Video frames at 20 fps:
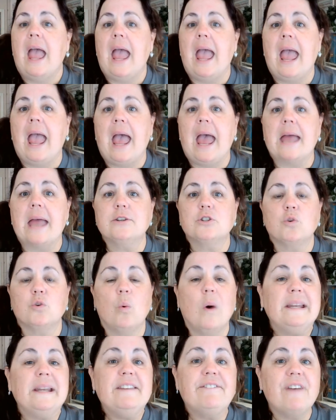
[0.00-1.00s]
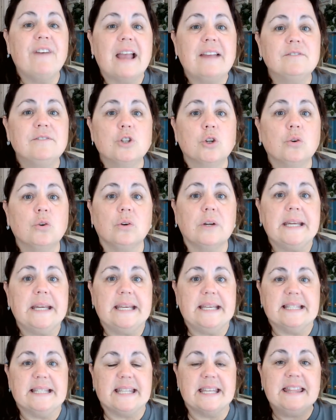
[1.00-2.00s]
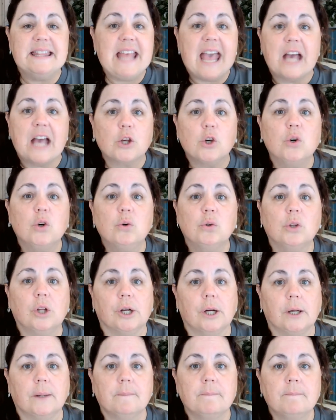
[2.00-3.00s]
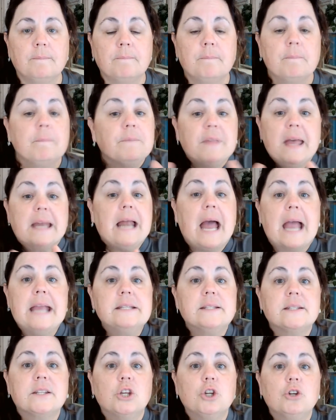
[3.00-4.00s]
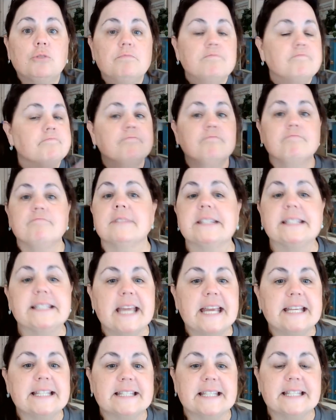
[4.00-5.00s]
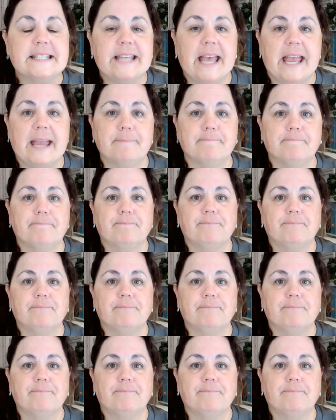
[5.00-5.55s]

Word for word: at 25 degrees in that cooler, that ice cube stays the same.